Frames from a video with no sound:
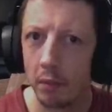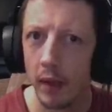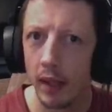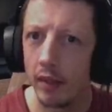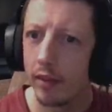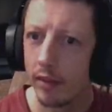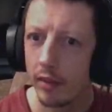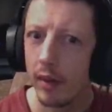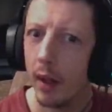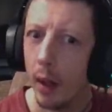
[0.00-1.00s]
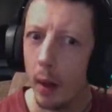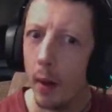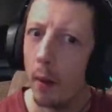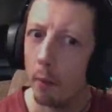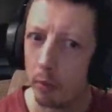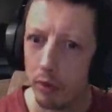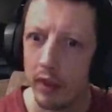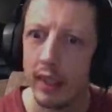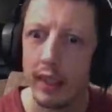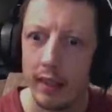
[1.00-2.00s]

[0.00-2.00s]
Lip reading: It's pretty